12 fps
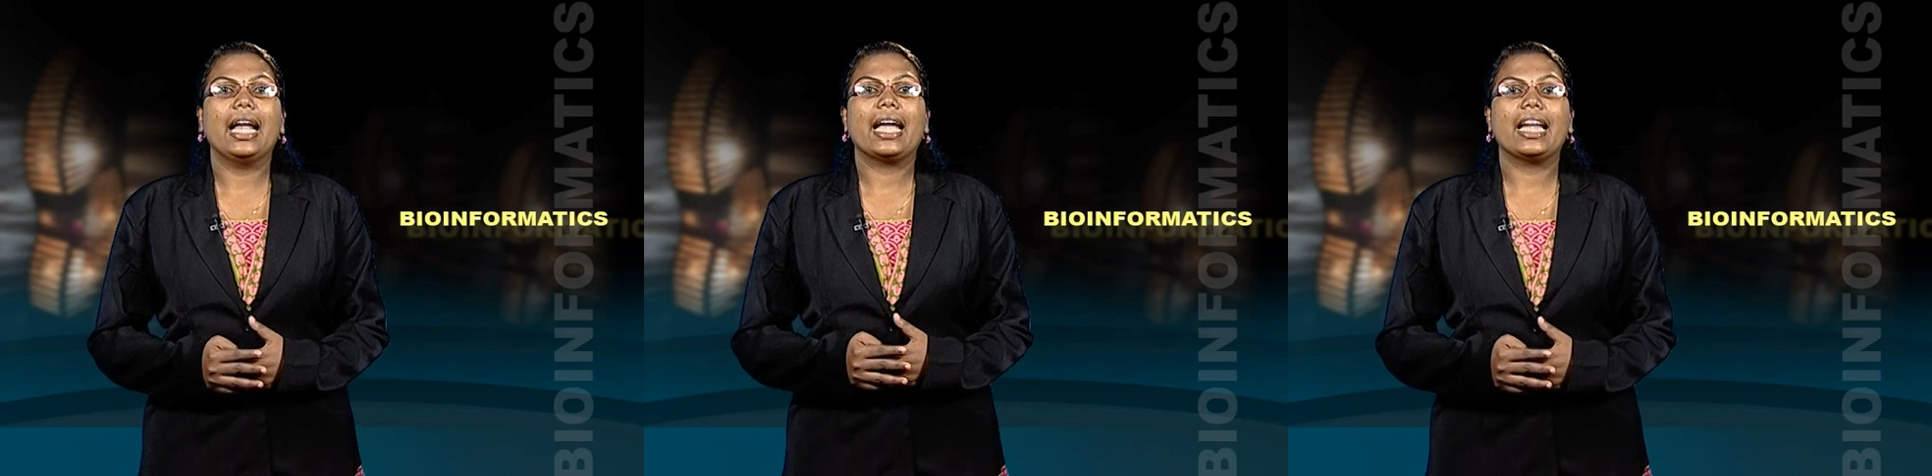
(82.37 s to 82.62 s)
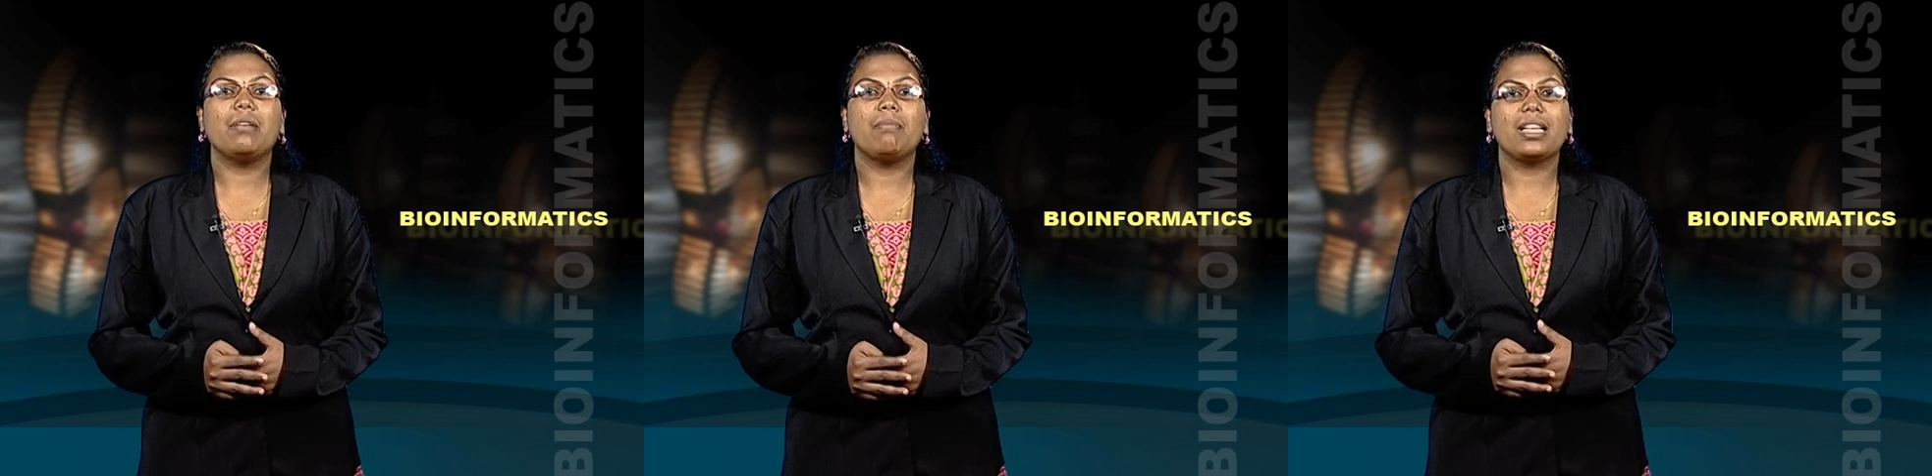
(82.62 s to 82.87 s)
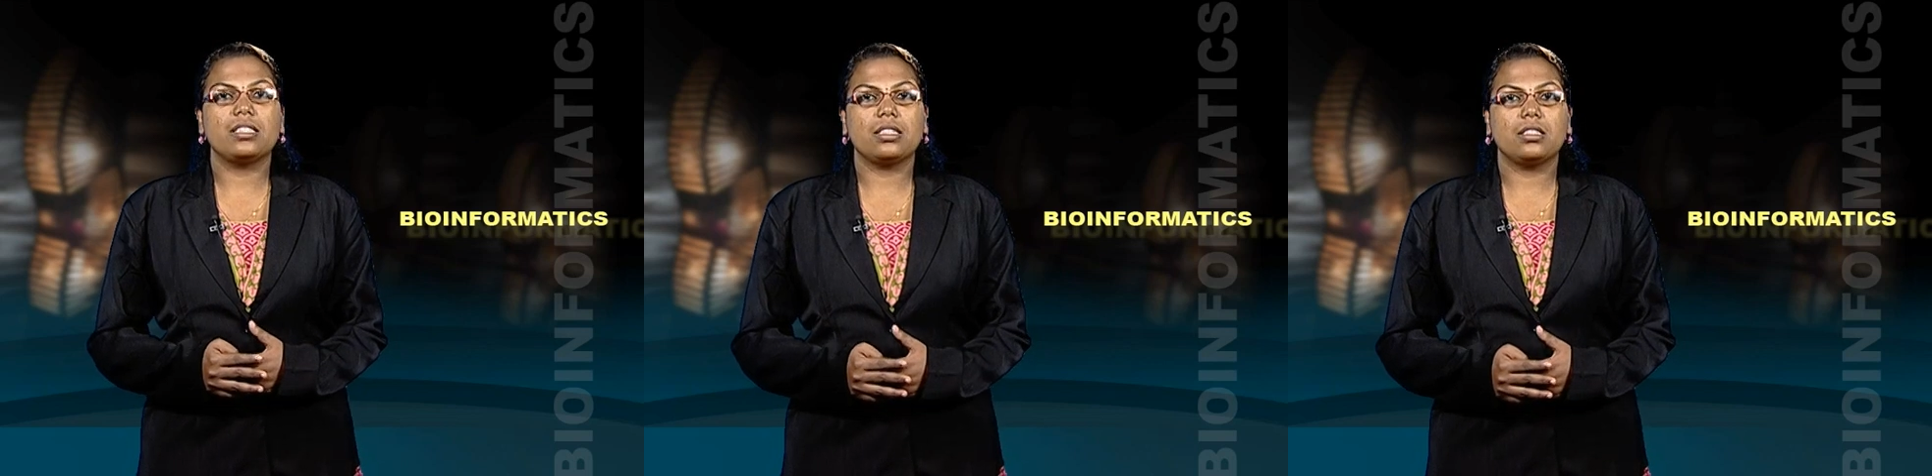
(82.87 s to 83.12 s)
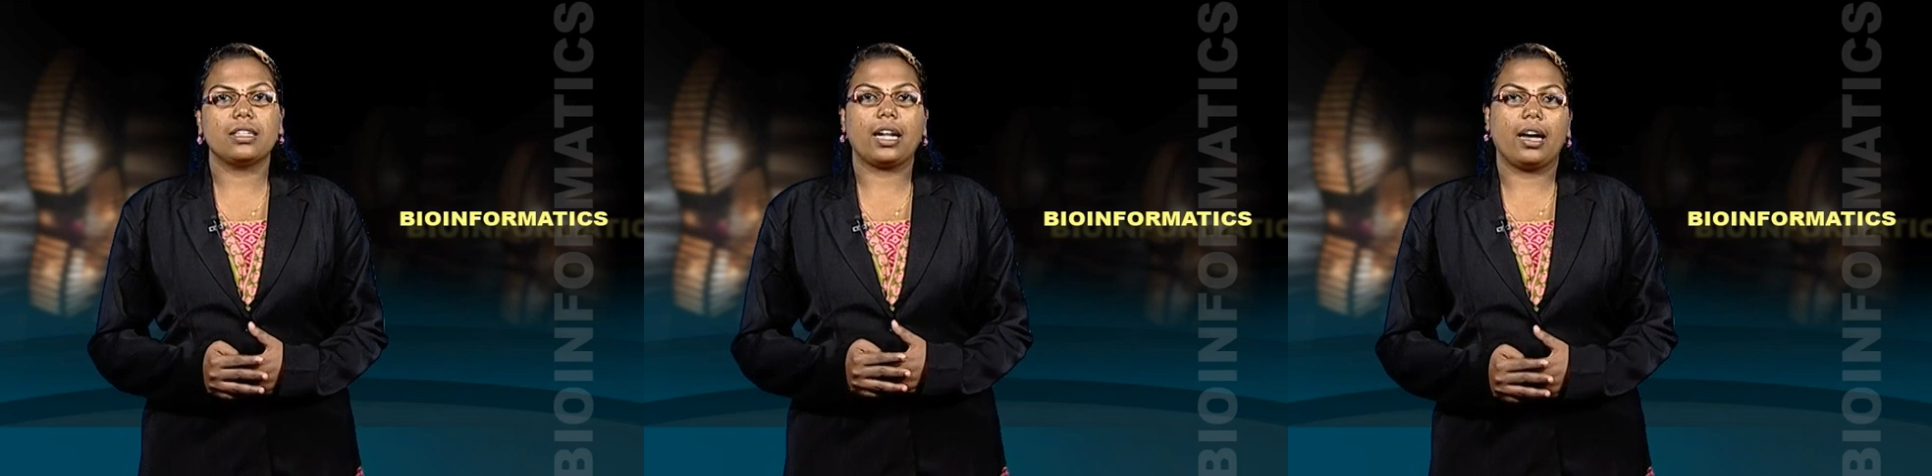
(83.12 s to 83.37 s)
in
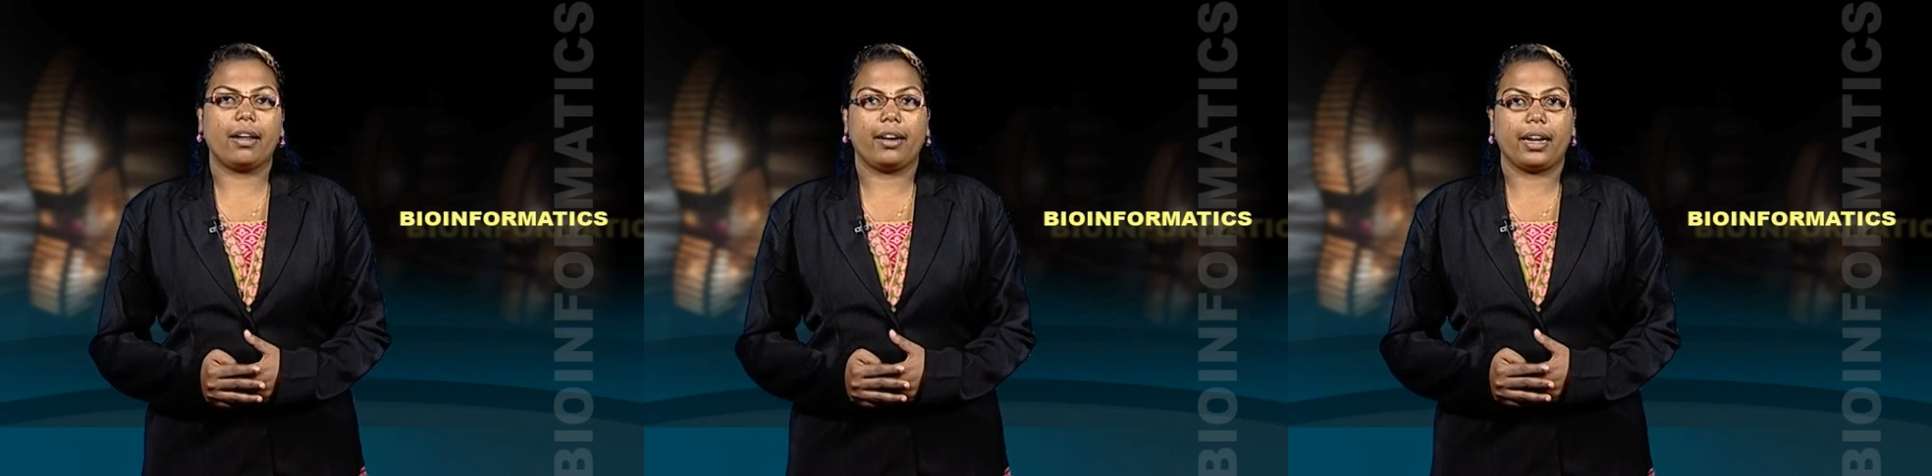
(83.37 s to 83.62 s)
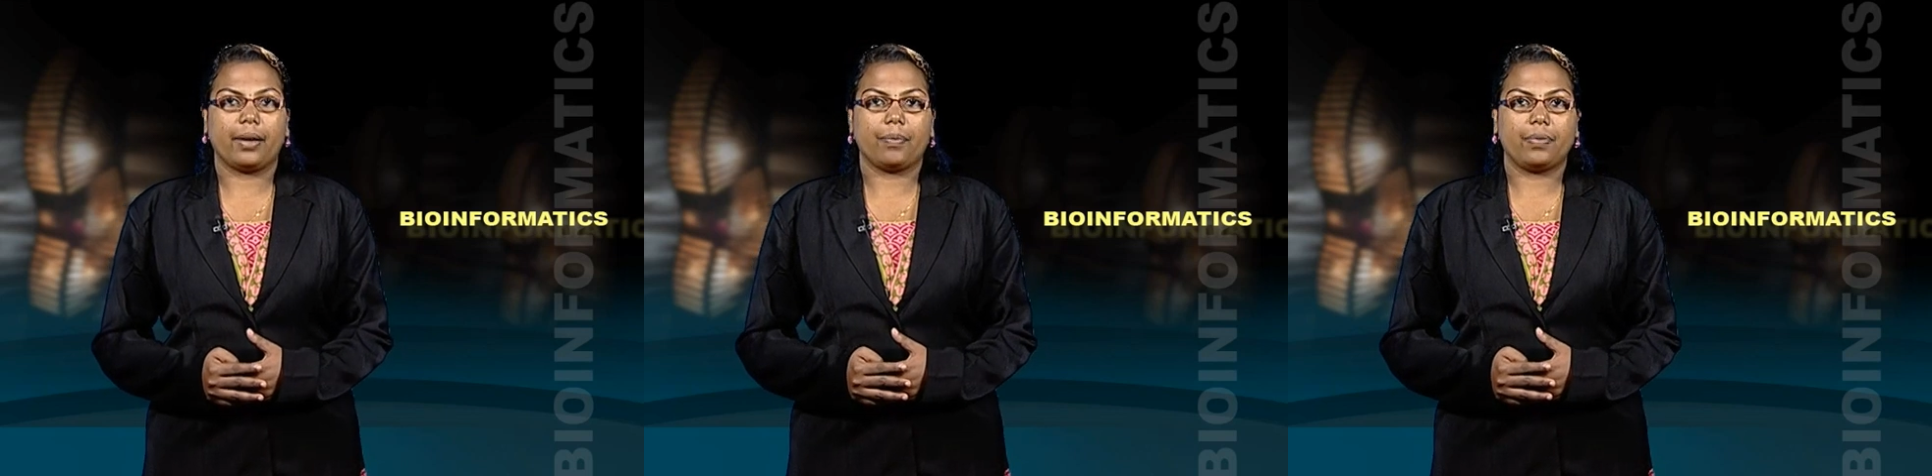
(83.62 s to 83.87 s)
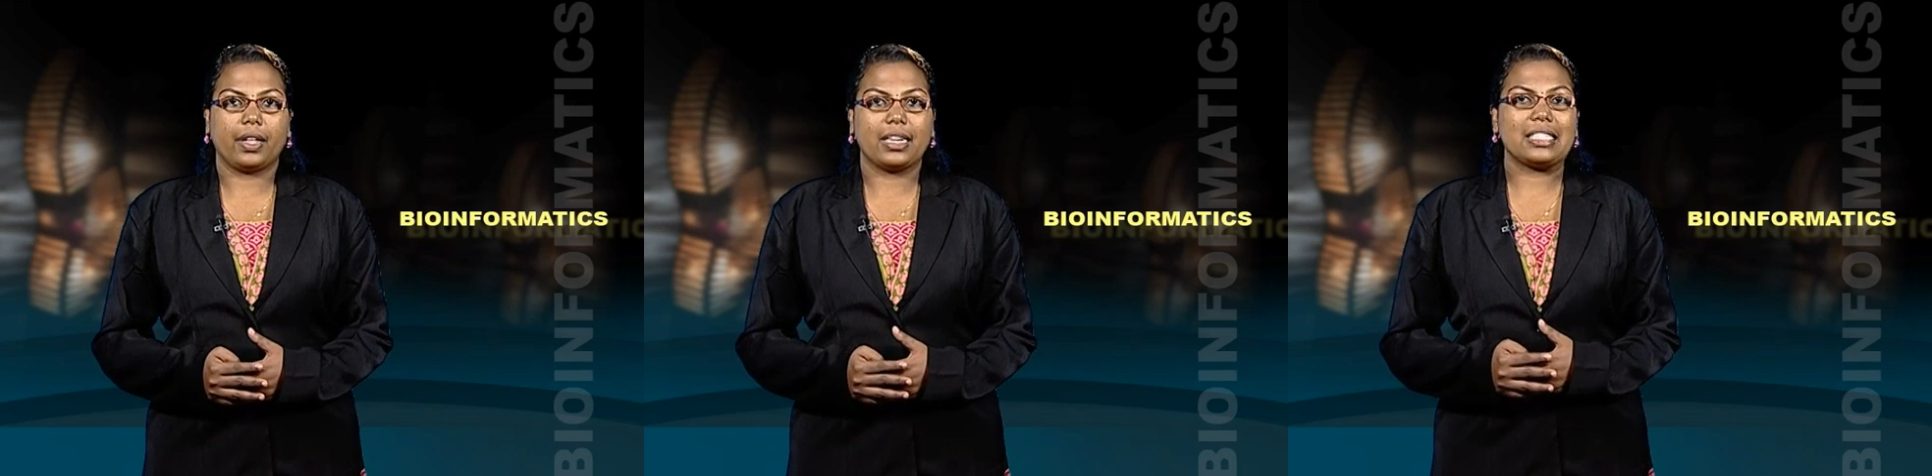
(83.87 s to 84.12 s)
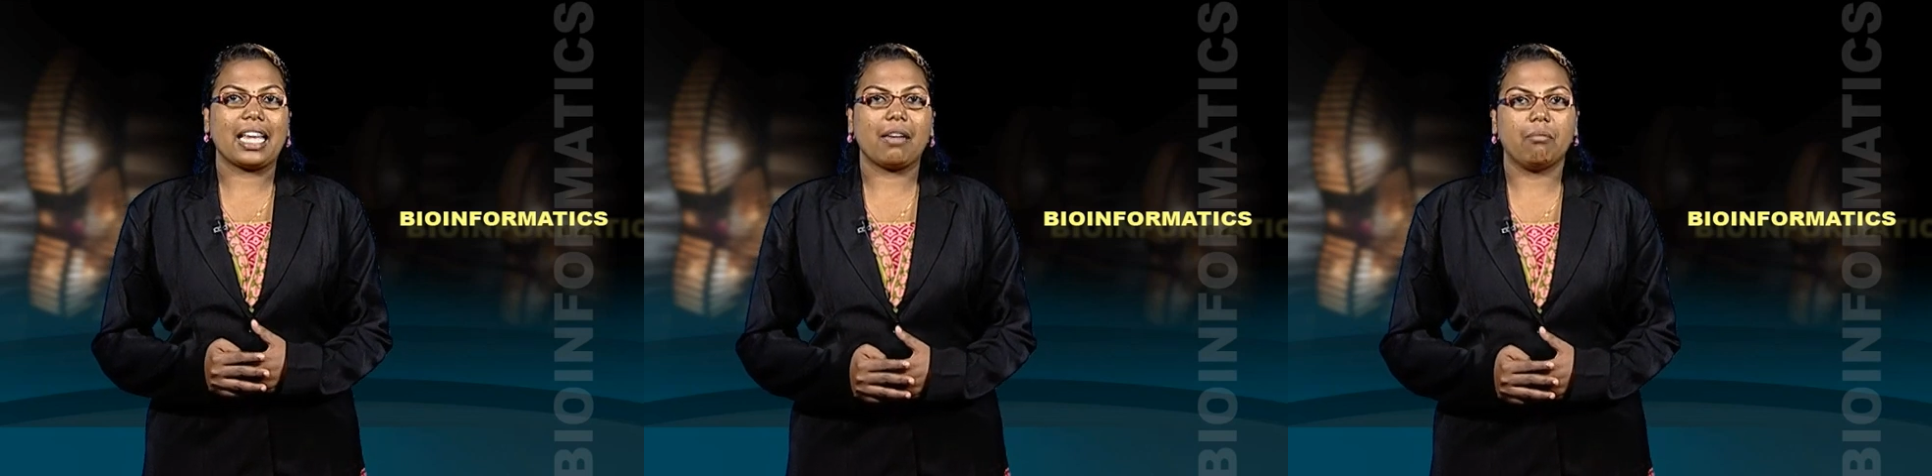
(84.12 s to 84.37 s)
messenger RNA, that
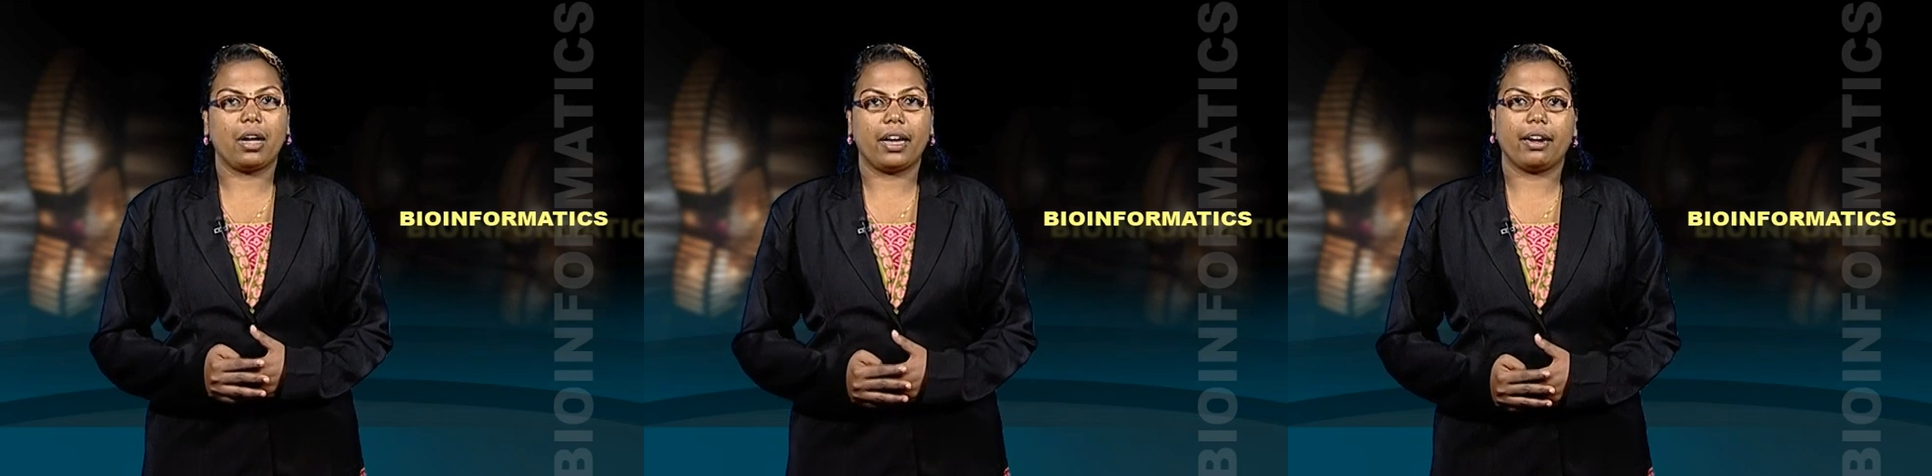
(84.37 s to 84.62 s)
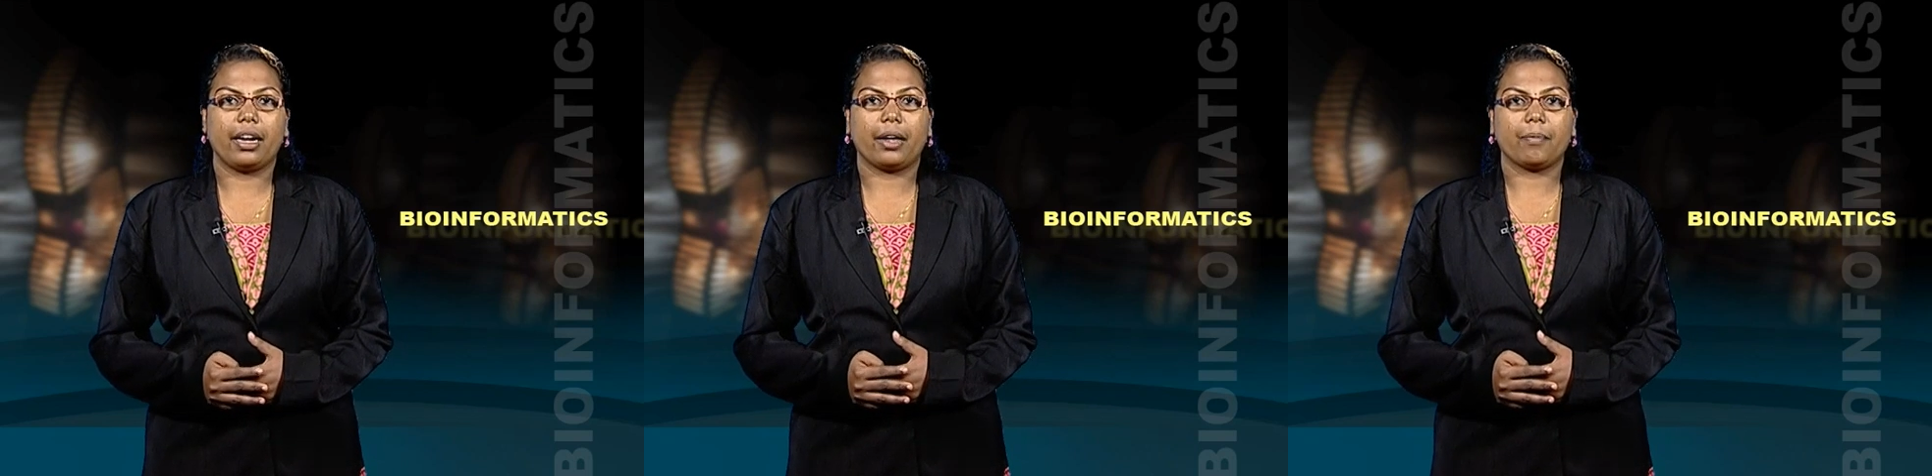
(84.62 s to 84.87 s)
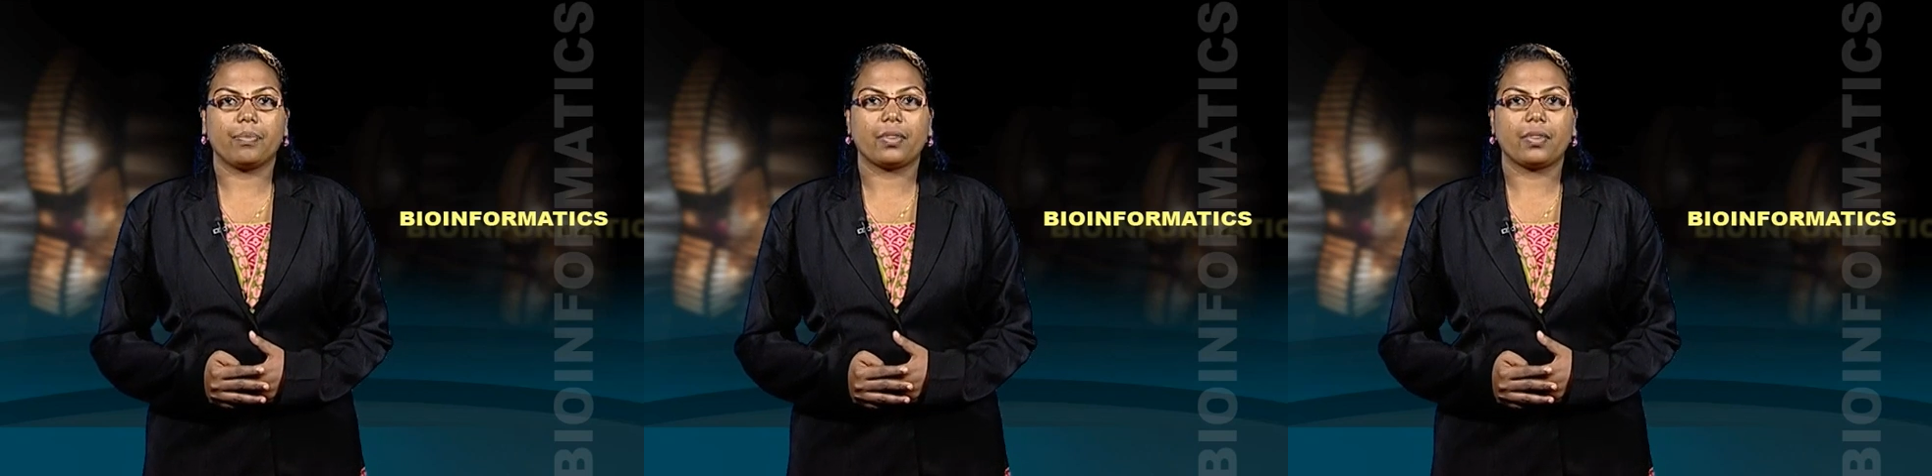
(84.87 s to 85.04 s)
is mRNA,